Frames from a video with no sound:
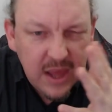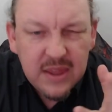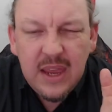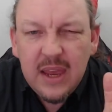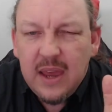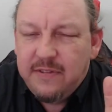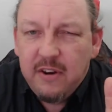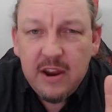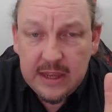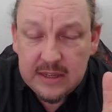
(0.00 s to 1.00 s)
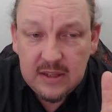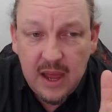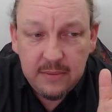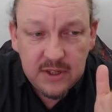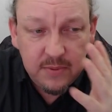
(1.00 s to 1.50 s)
The if your ethics
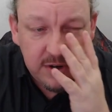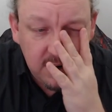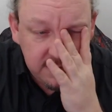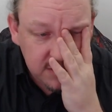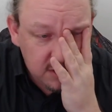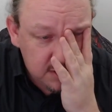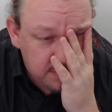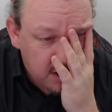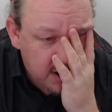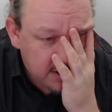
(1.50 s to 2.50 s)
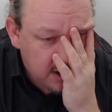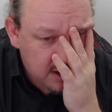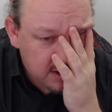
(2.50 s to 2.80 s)
alarm just went off, so did mine.